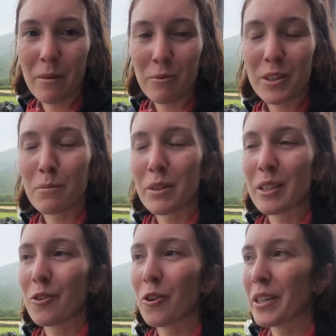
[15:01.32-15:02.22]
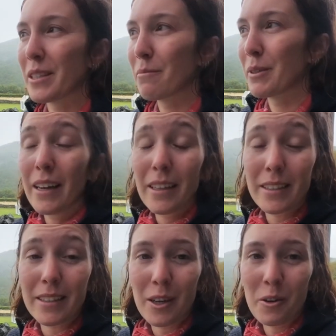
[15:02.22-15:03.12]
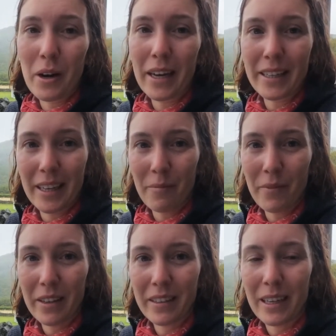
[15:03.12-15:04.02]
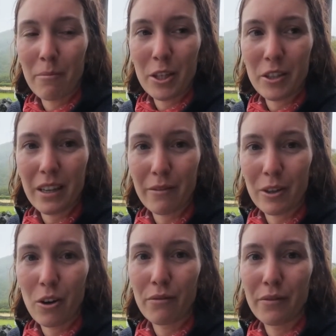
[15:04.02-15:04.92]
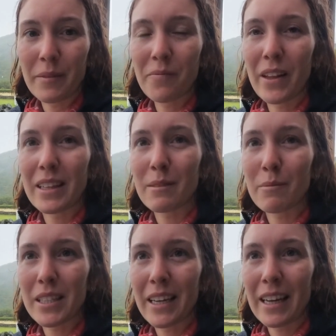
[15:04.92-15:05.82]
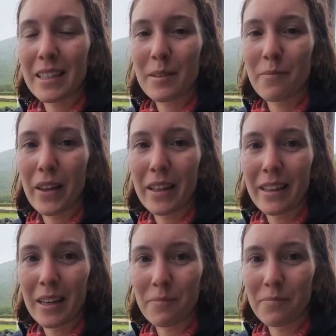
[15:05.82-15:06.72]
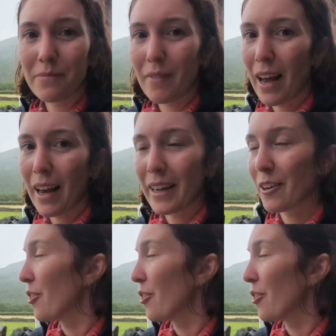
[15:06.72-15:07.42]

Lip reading: I'm just a bit annoyed. So yeah, I think I might just have a coffee and some snacks and then hike